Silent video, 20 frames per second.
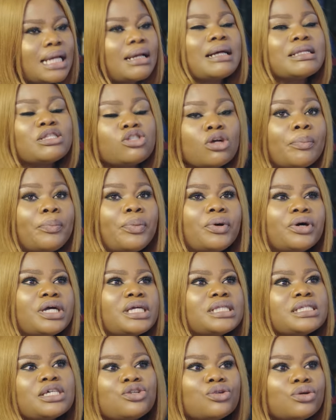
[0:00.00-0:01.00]
Yeah. At some
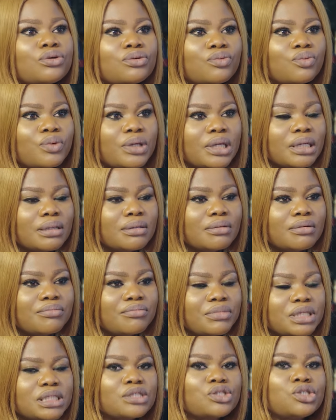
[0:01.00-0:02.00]
point, you know, we
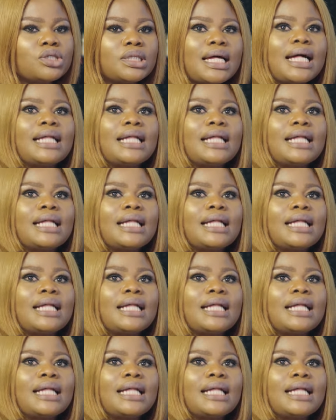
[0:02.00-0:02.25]
missed each